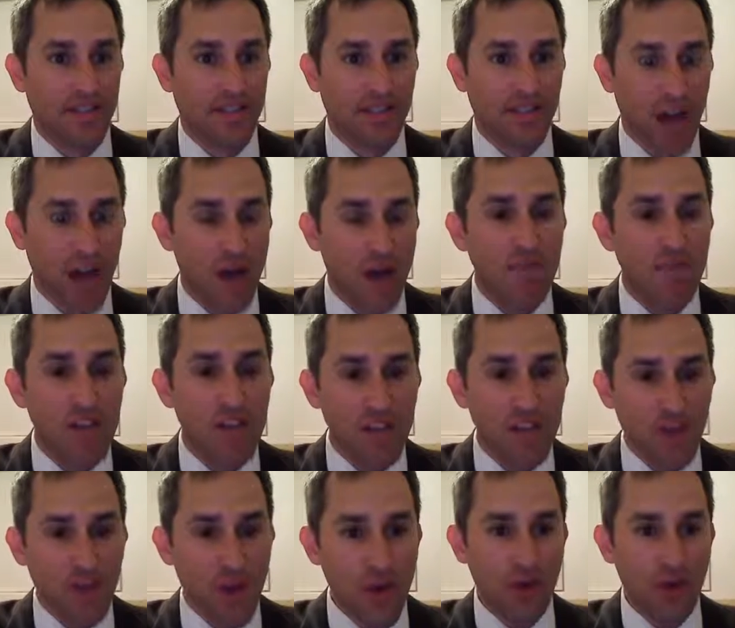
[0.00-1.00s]

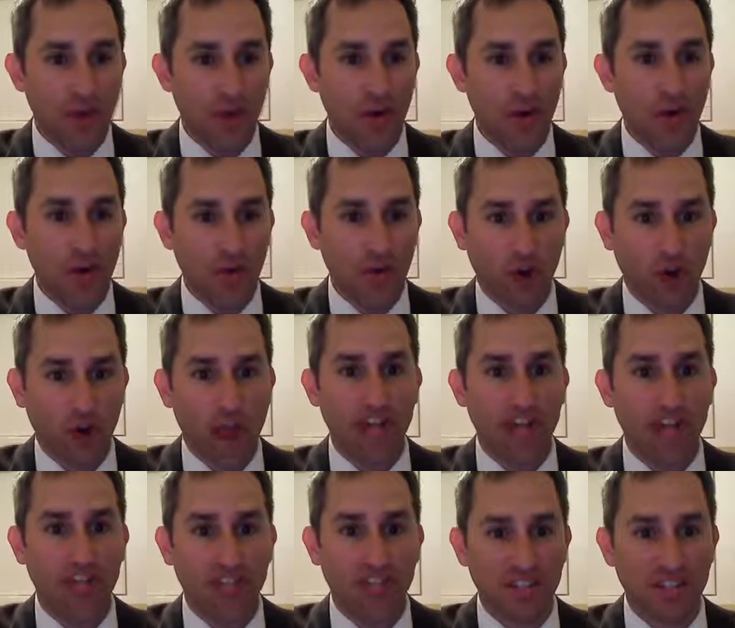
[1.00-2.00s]
Zombie UFO
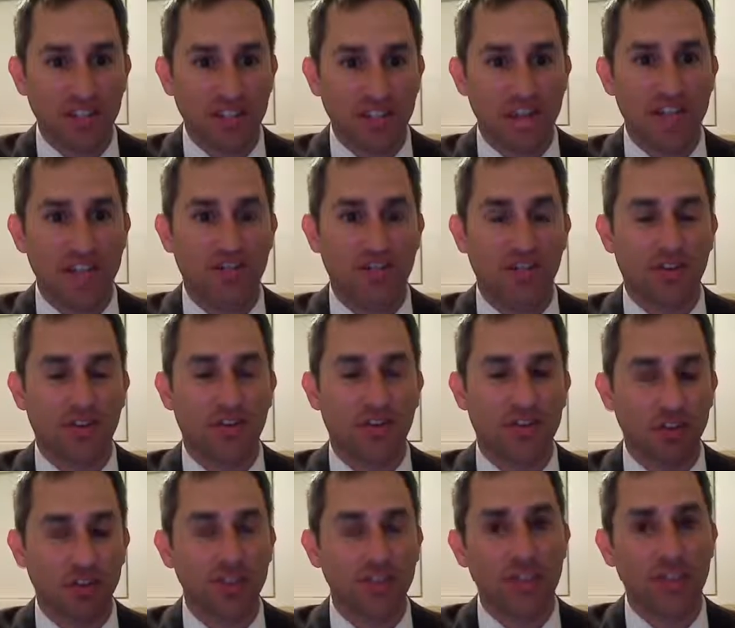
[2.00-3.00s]
Crash Disaster
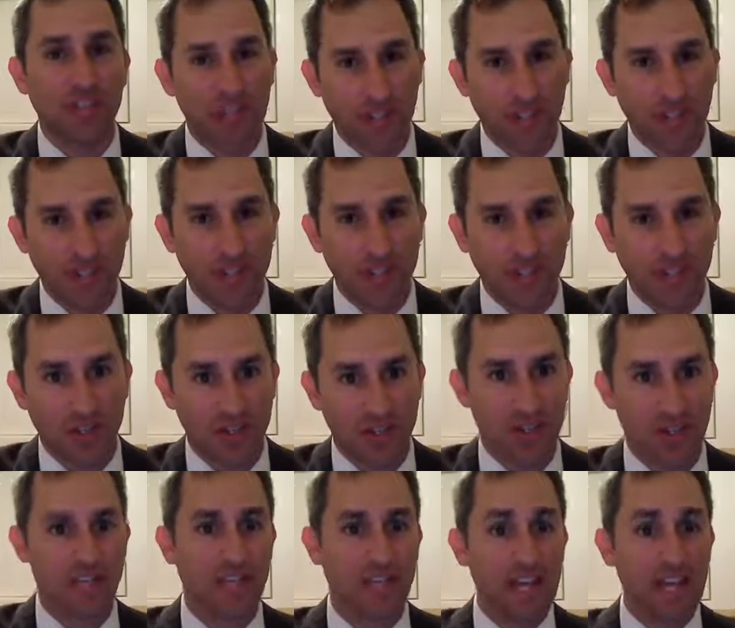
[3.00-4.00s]
Full-Scale
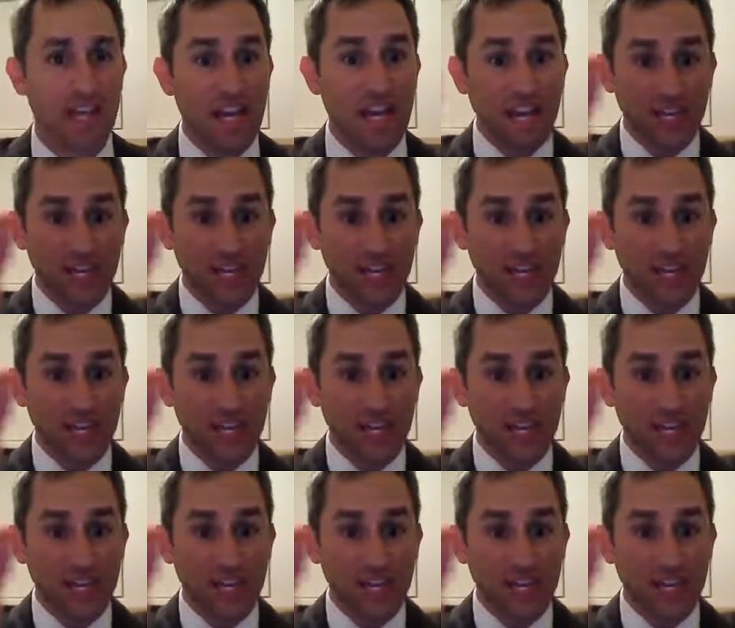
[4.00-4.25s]
Exercise.